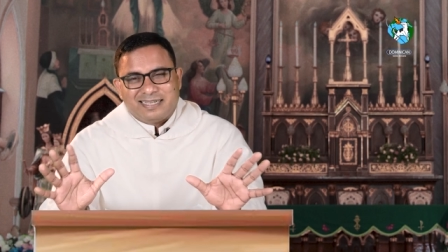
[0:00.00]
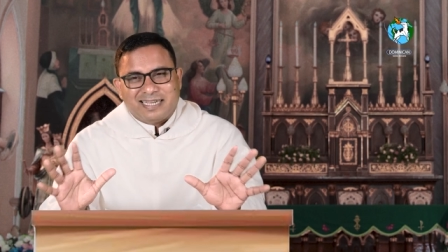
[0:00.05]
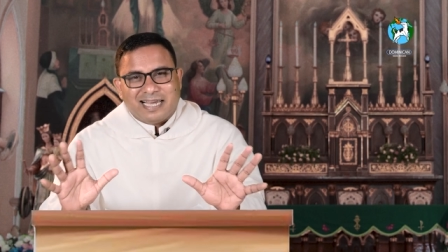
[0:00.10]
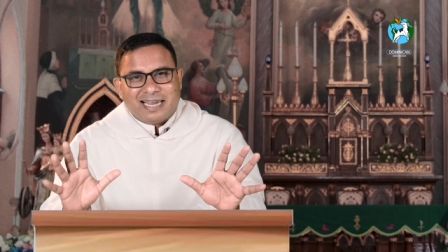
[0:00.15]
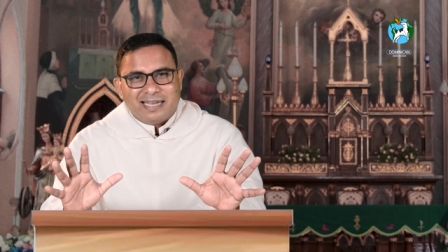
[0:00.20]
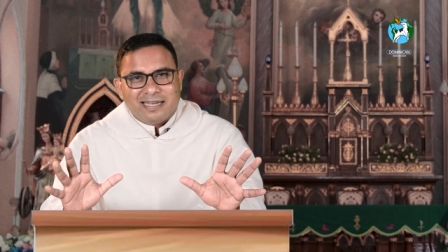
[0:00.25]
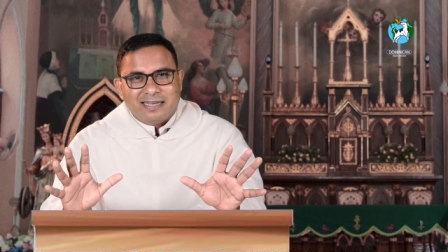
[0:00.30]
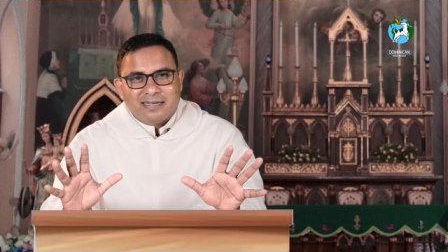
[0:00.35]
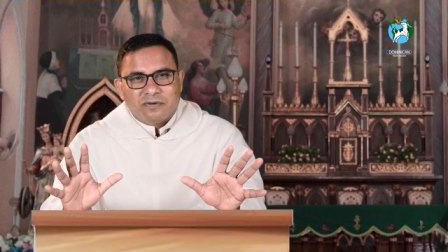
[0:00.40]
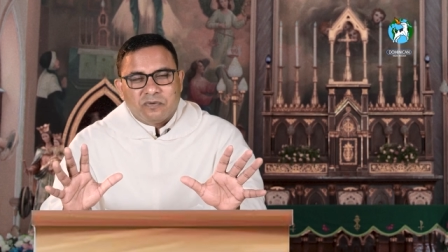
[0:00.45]

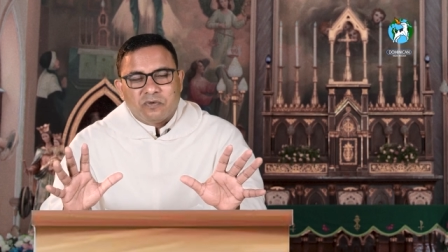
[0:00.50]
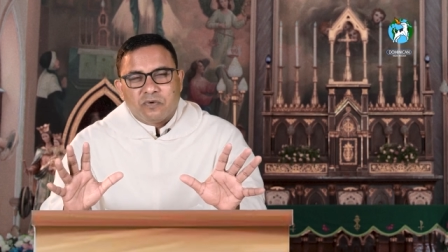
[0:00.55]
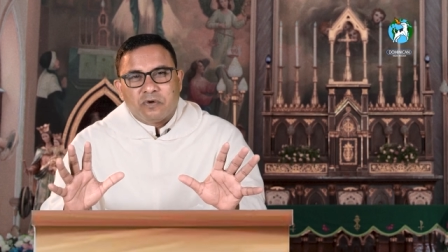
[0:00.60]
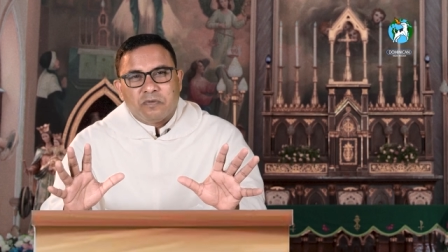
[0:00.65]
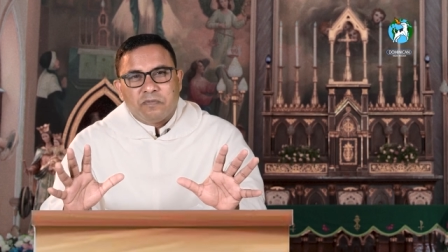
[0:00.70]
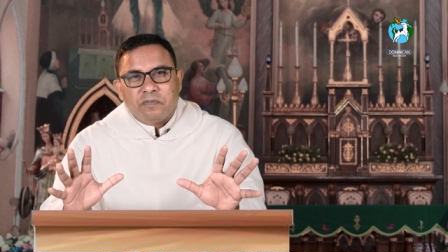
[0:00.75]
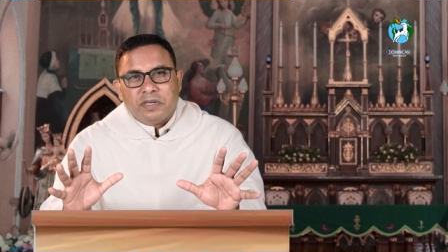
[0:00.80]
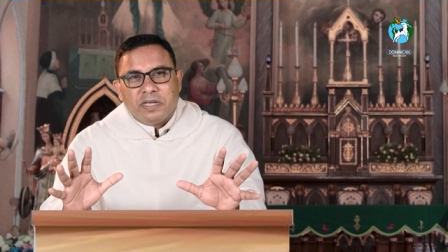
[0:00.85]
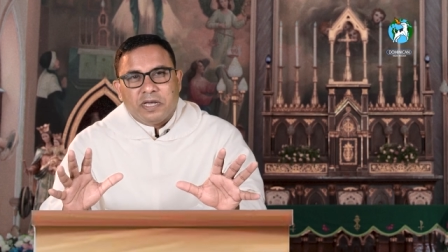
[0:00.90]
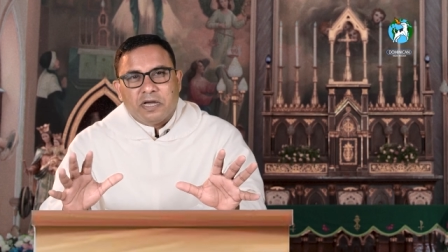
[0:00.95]
Talent
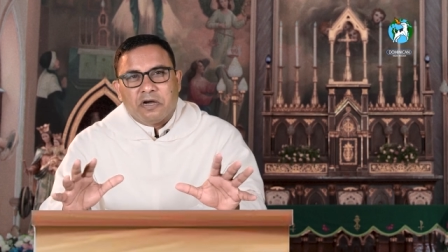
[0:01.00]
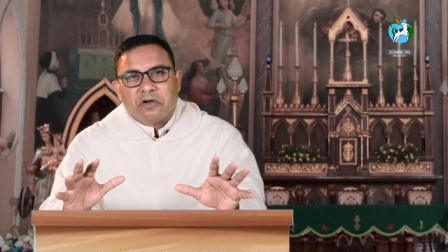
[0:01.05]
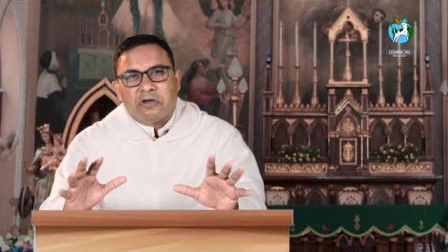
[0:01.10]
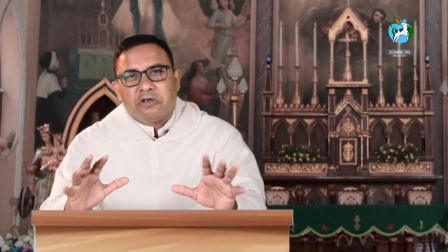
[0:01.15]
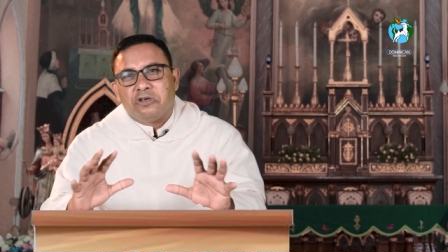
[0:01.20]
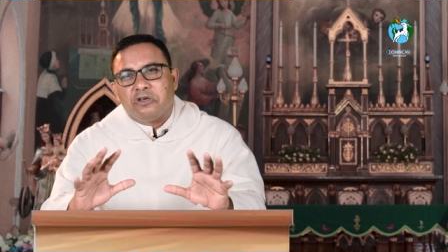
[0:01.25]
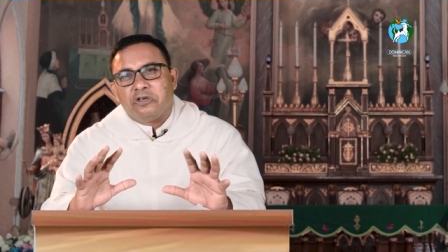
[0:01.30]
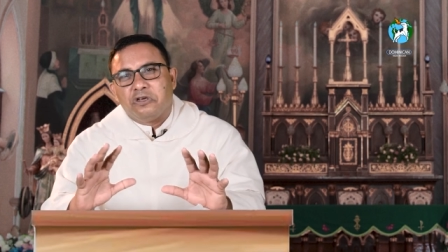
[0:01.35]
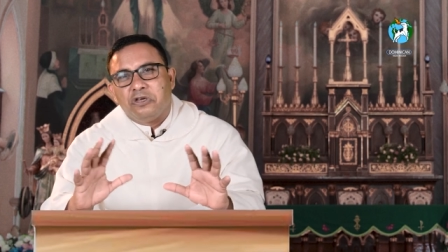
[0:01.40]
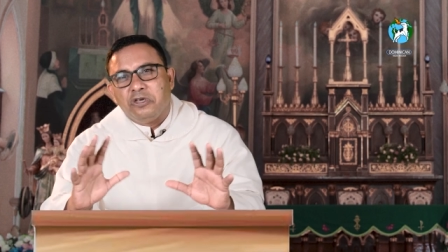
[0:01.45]
would be
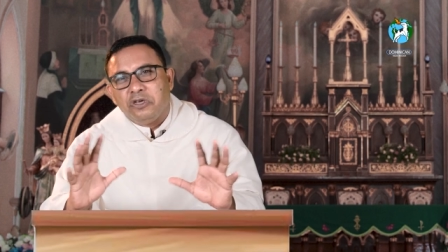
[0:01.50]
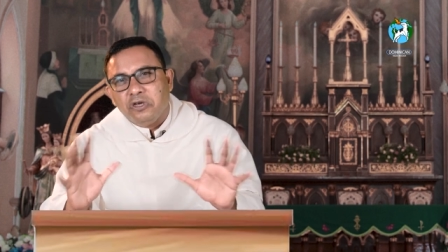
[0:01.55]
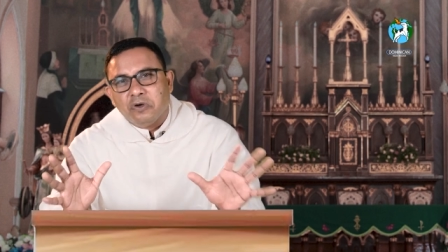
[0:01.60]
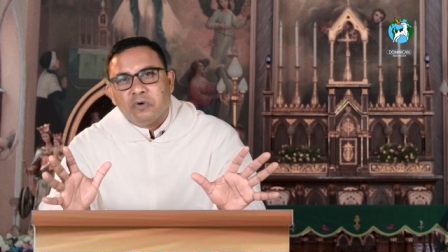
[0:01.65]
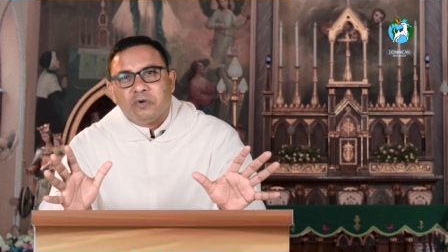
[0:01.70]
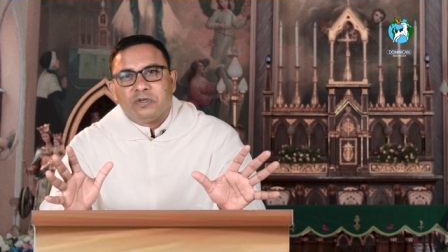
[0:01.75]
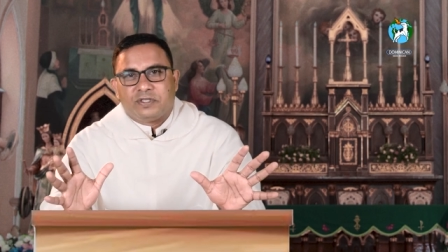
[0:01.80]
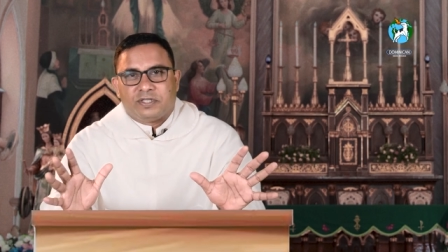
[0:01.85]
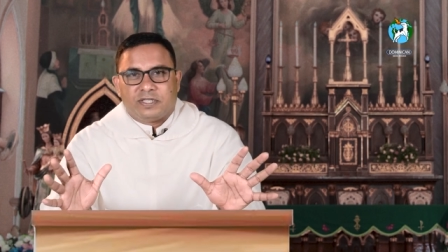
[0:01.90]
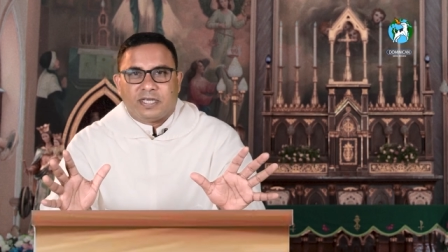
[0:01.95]
a
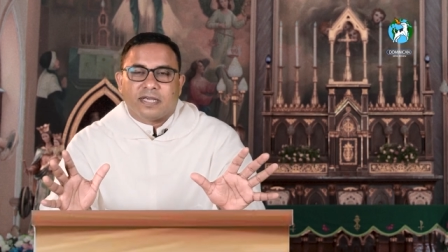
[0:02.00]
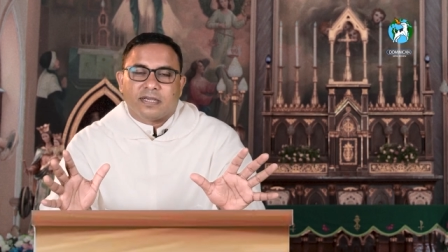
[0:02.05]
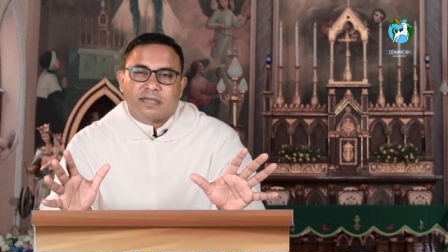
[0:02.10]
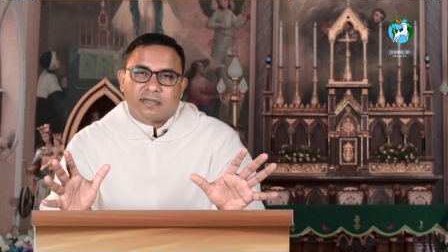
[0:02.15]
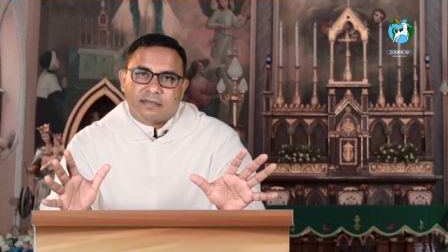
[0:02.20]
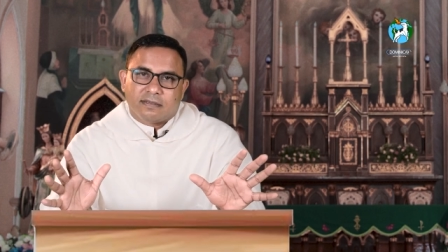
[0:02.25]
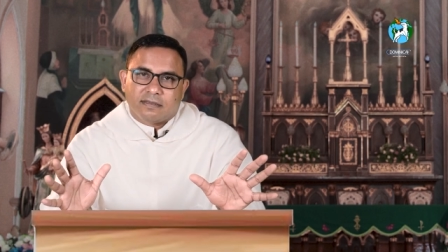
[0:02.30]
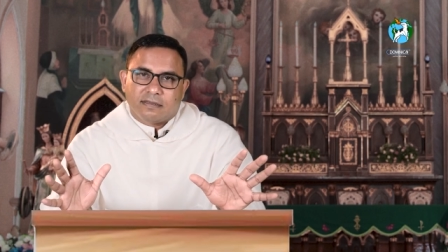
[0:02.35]
huge thing.